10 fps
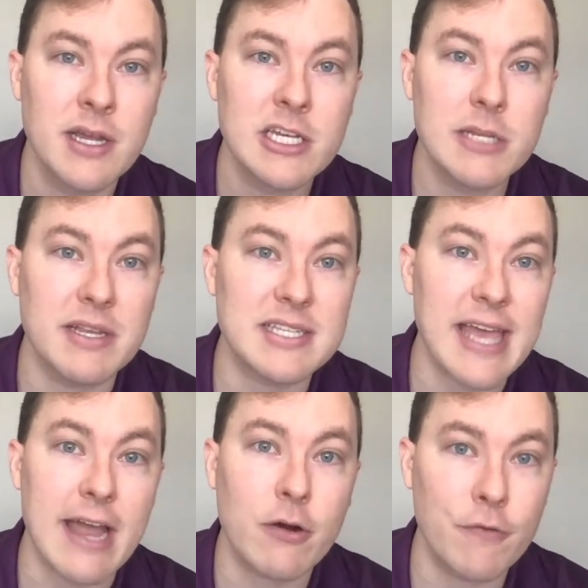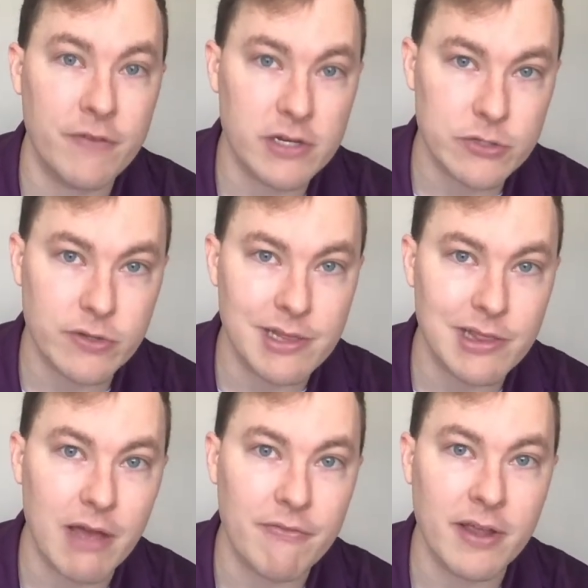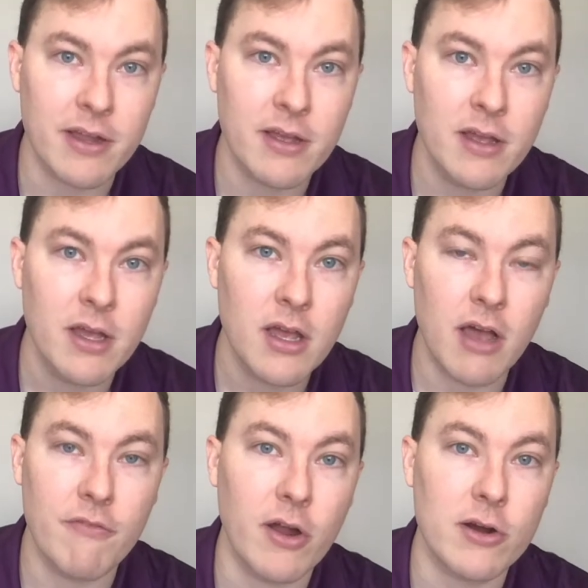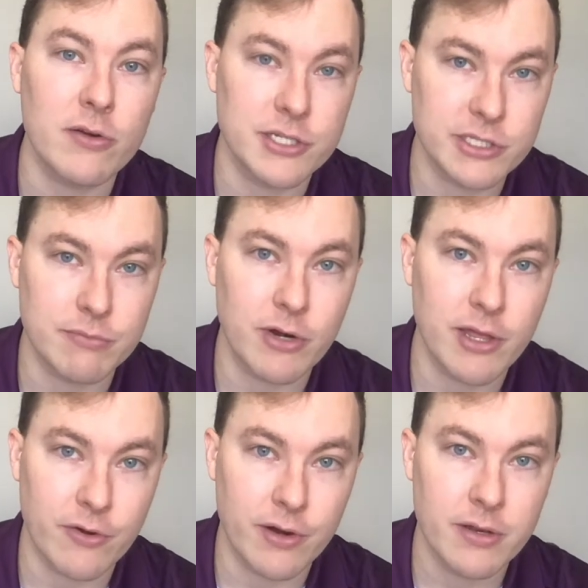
to be sacrificially loving of our Christian brethren.